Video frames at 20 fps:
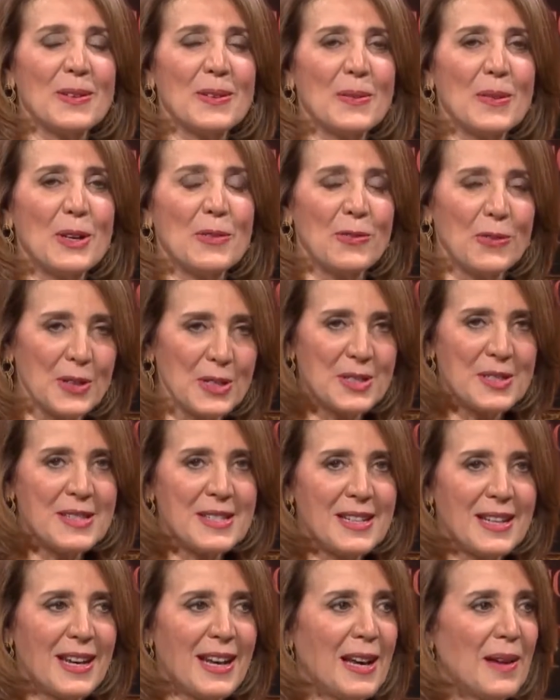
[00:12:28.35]
Well,
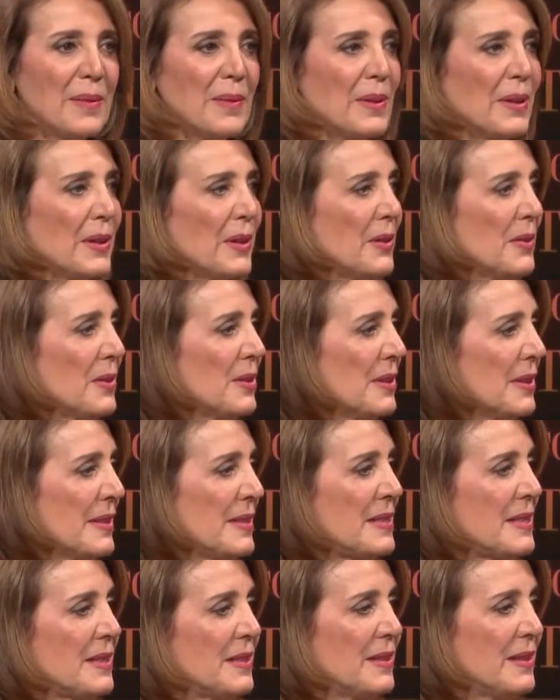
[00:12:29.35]
first, Google is
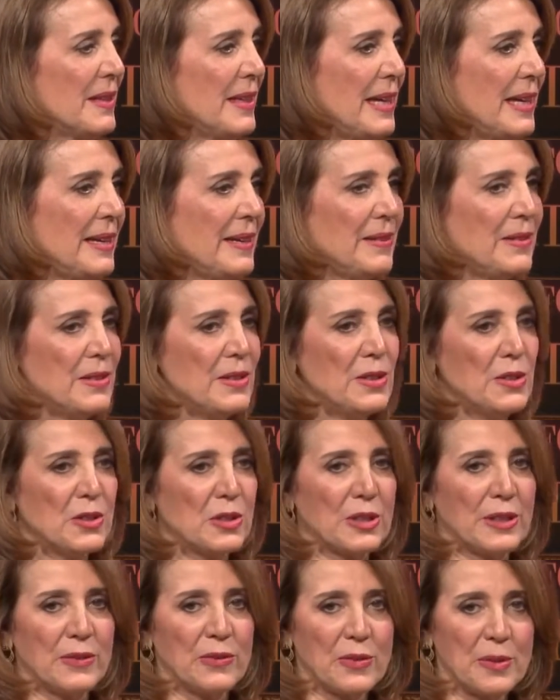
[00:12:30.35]
a
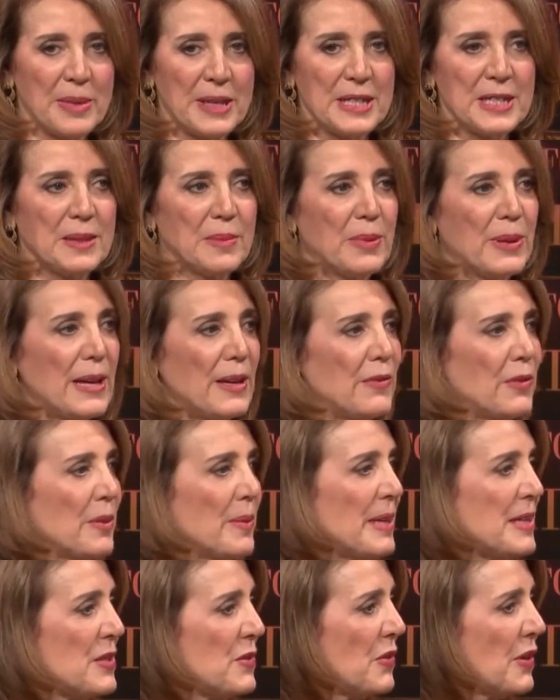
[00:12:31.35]
neutral information platform.
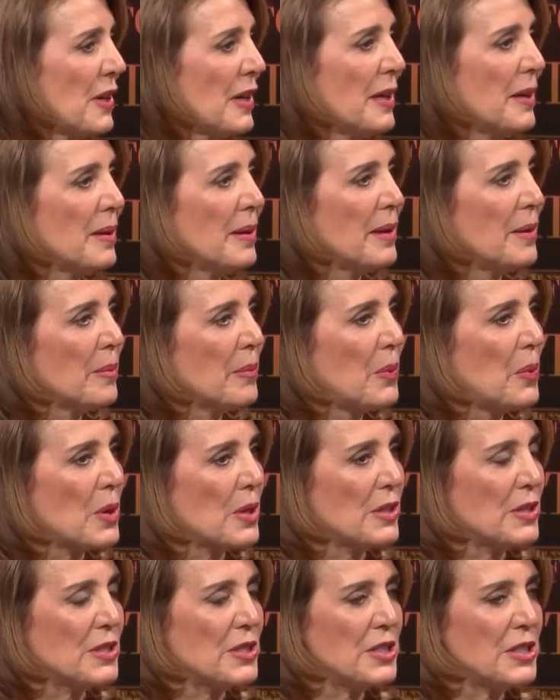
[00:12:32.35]
That's very
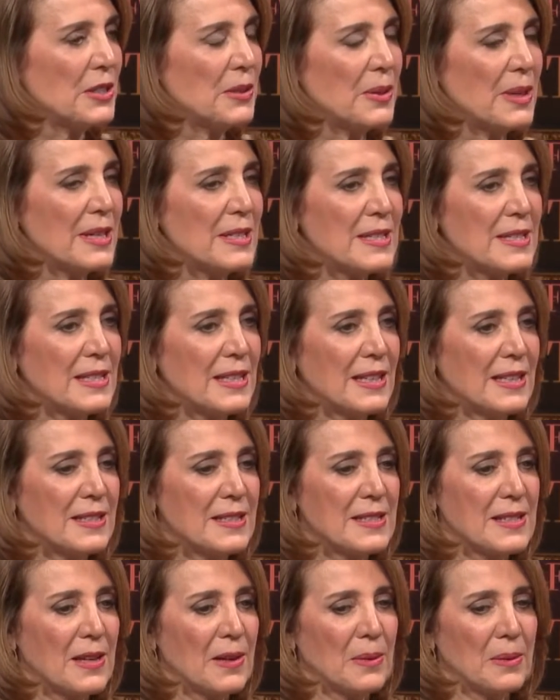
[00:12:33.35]
important to us. And
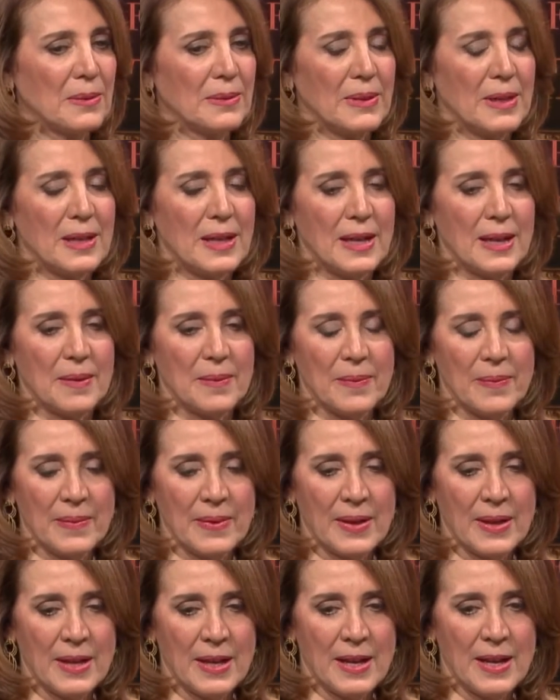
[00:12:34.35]
so,
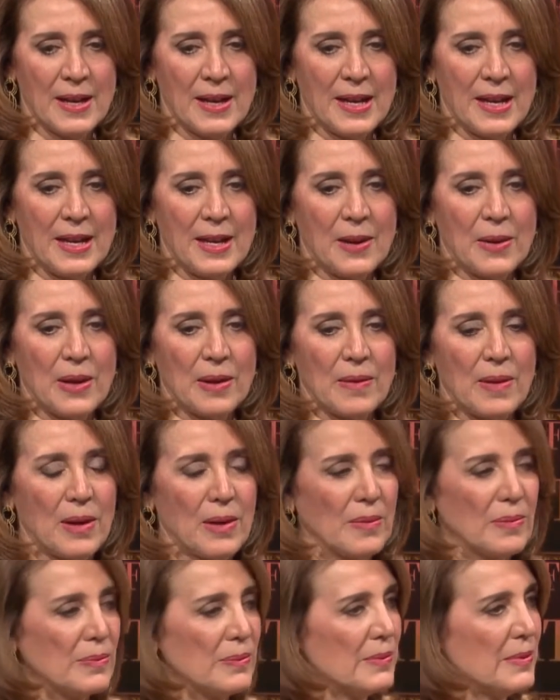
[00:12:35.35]
you know,
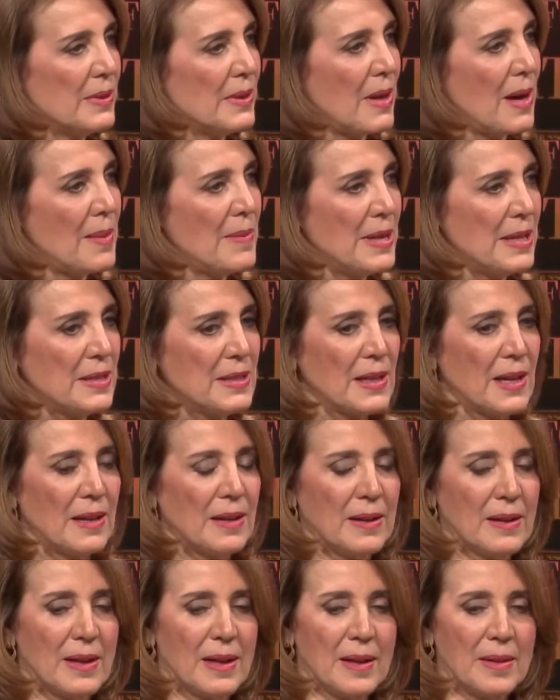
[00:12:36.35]
I'll comment
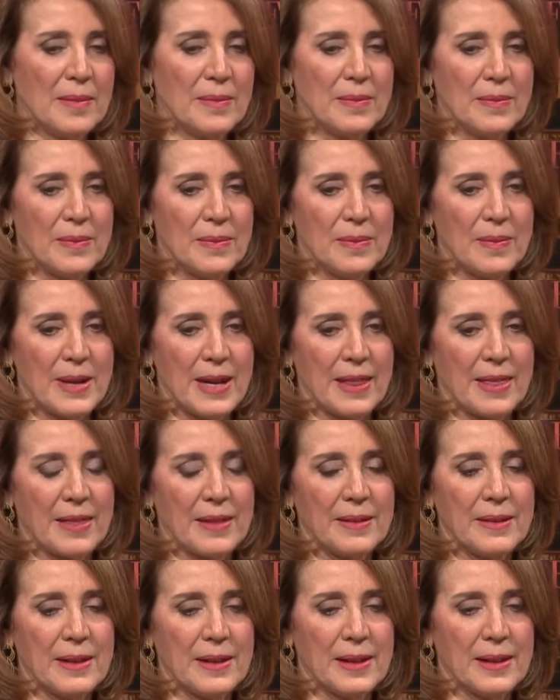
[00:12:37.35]
on
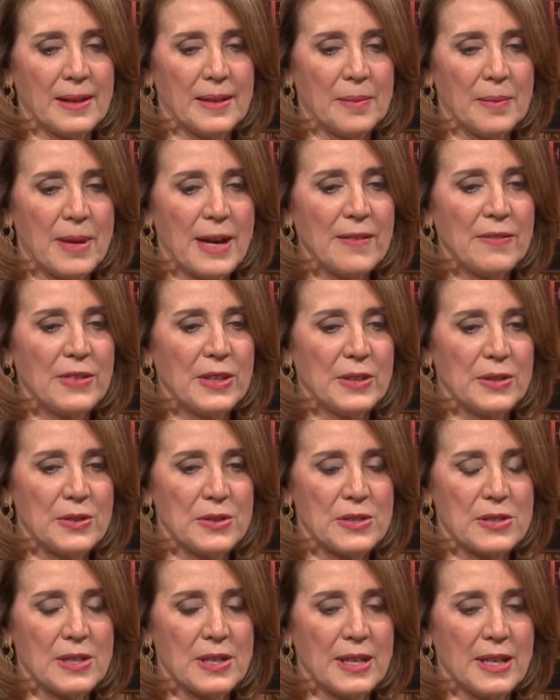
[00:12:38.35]
my
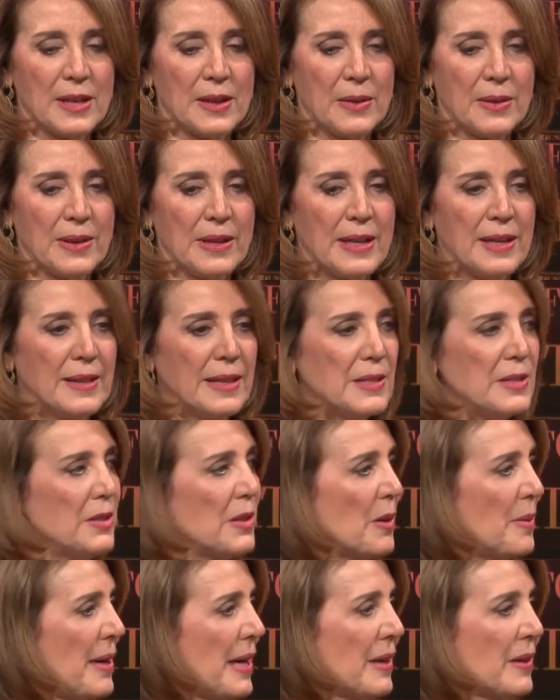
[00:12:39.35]
views, you know, and they do
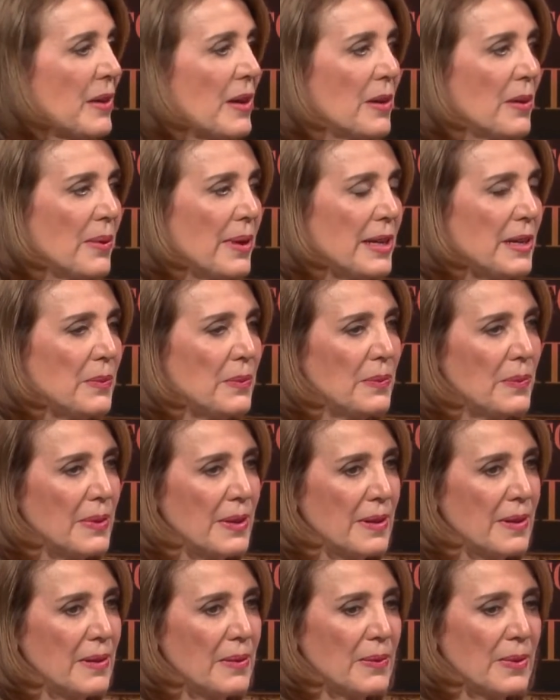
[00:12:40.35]
go back a long way
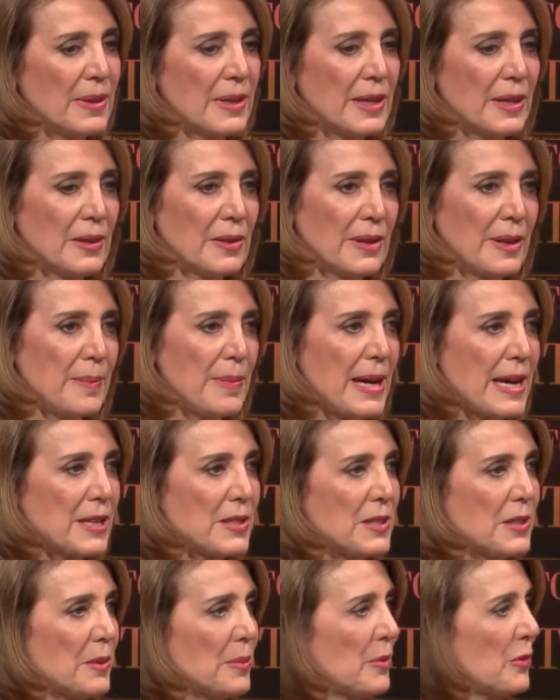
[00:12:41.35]
with Hillary, back
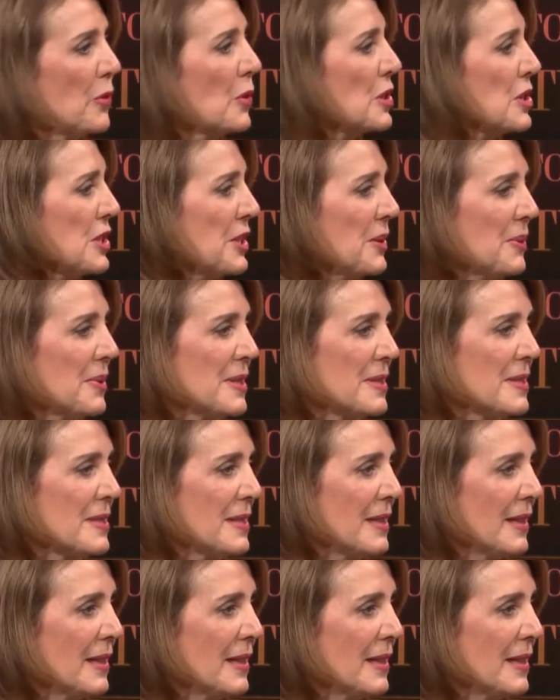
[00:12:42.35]
to before she was